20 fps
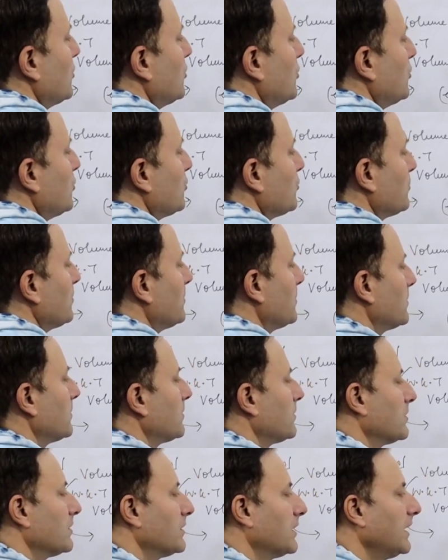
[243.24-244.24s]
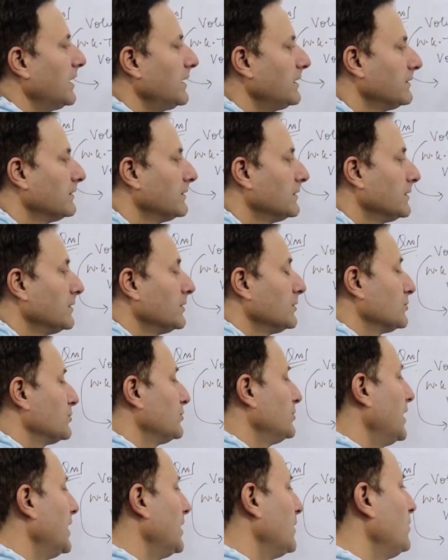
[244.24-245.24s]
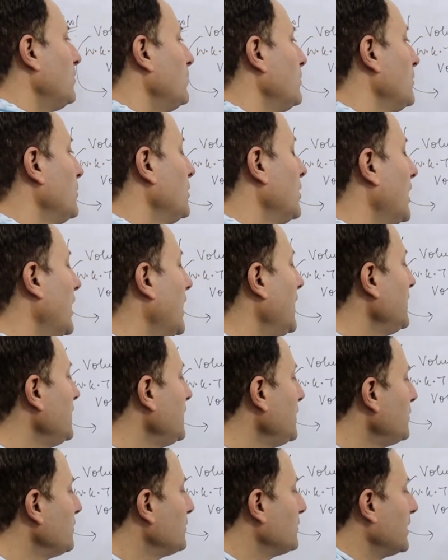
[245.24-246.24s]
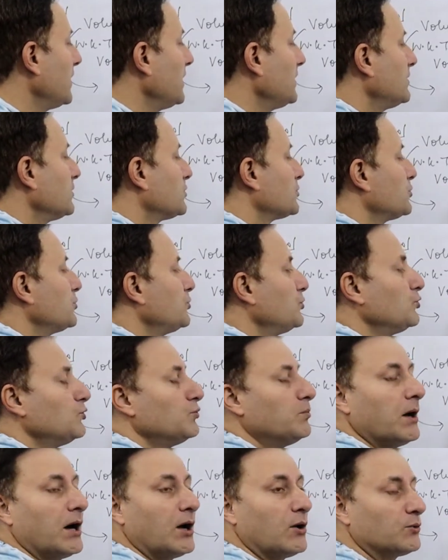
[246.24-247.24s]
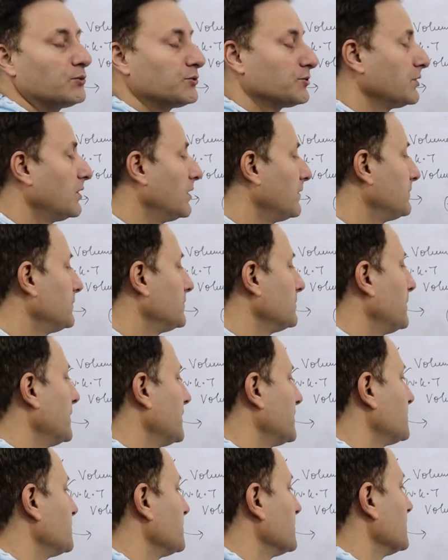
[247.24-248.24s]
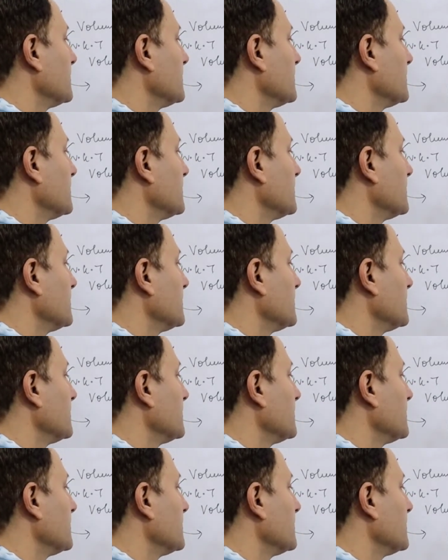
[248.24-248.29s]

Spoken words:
cube. Okay, so now I need to take this cube out of the picture.